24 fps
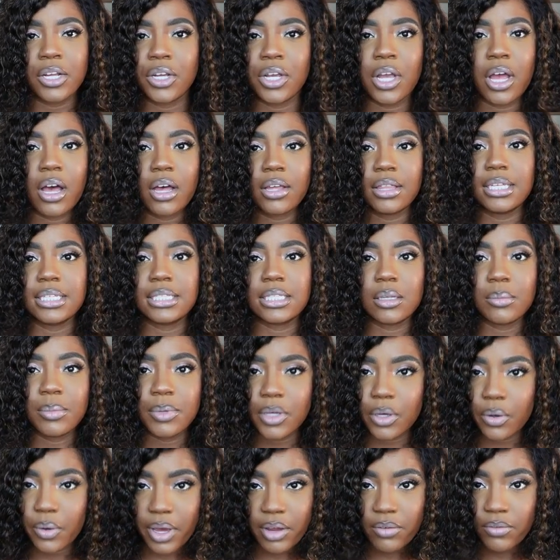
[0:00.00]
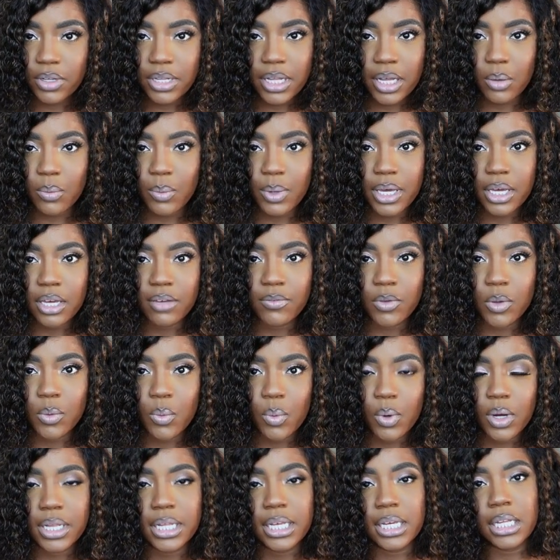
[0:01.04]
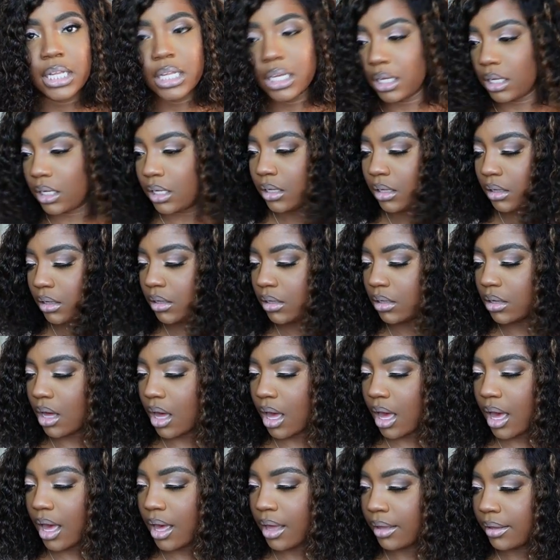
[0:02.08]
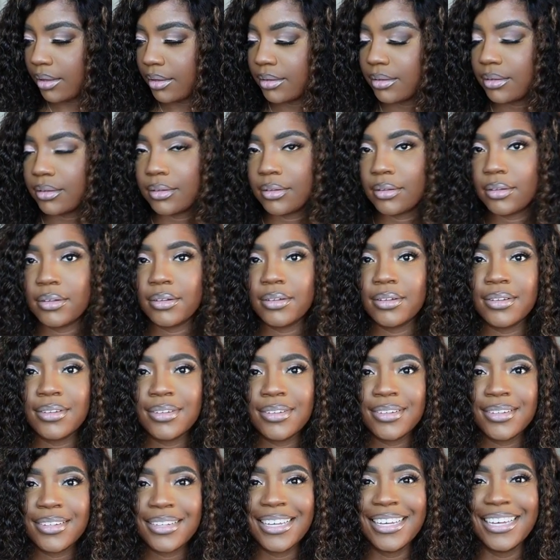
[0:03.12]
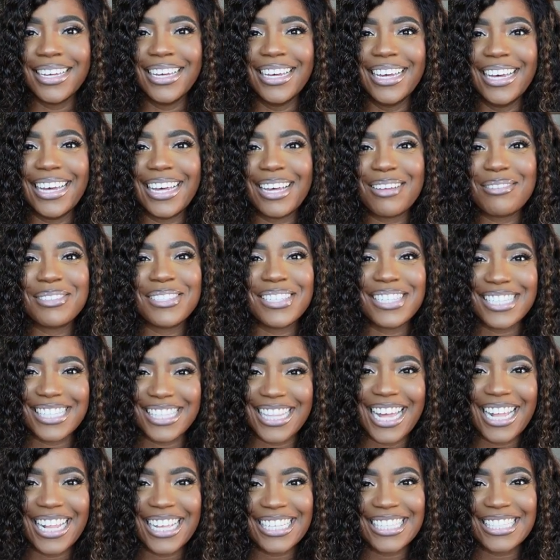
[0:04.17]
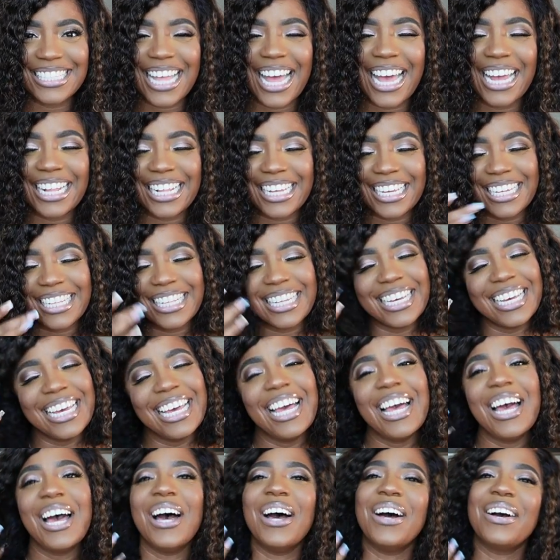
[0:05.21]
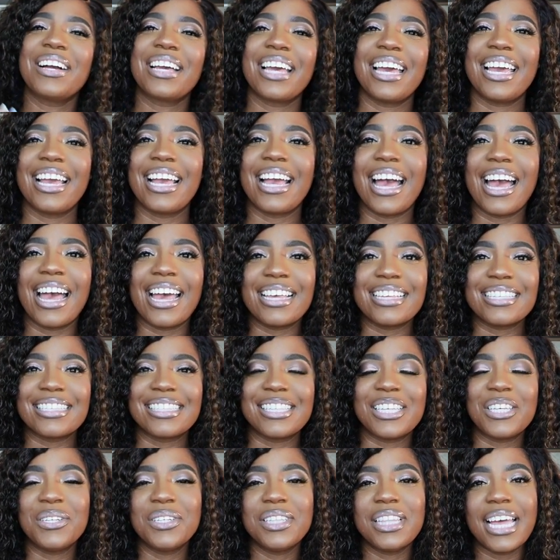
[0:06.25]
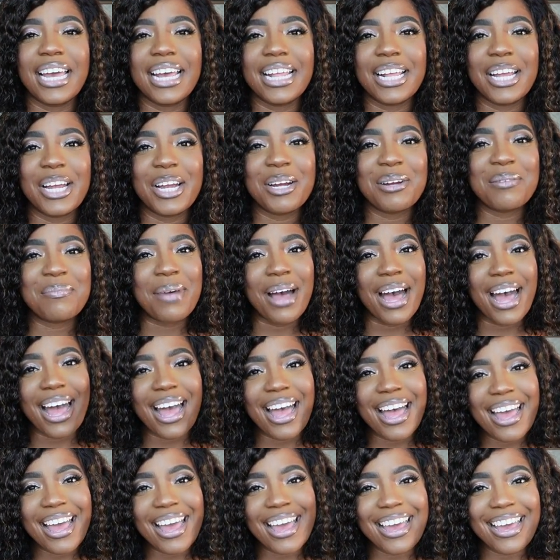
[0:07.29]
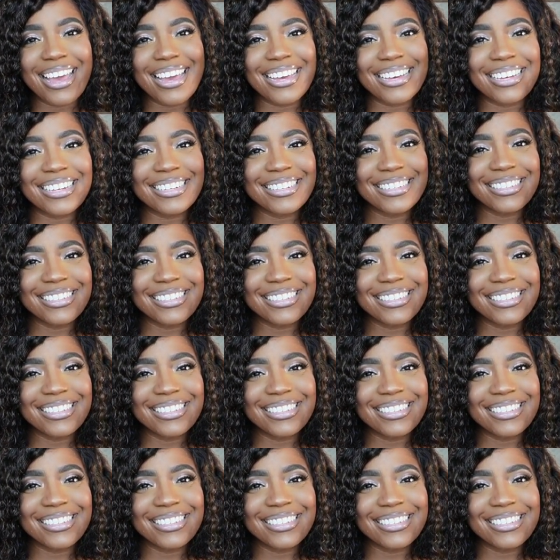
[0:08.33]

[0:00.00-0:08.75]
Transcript: y'all. This could be your everyday wig if you want it. Ah! I'm just that excited. Okay, guys. See you later. Bye.